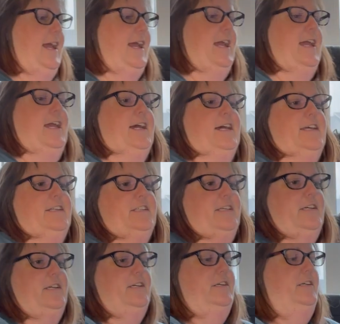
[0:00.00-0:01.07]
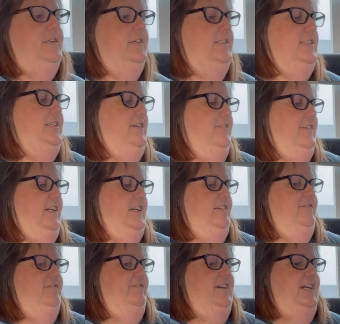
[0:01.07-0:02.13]
And see if I
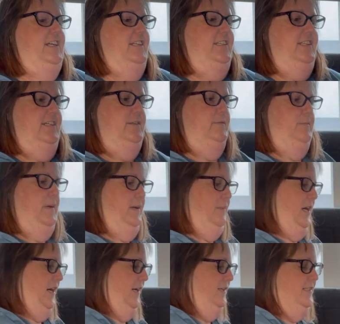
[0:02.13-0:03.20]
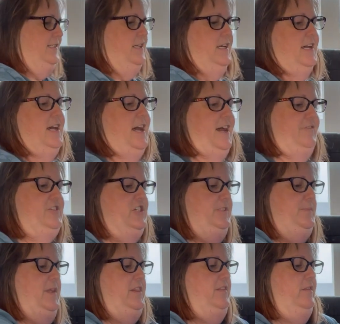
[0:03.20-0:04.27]
can find in my box. I've just
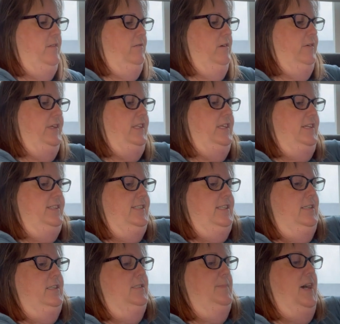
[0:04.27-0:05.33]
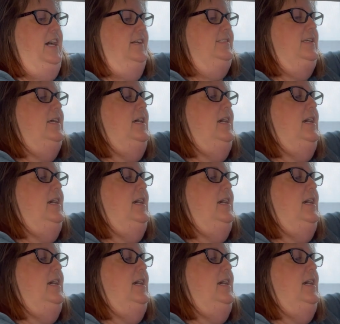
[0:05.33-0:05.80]
been throwing things in this box.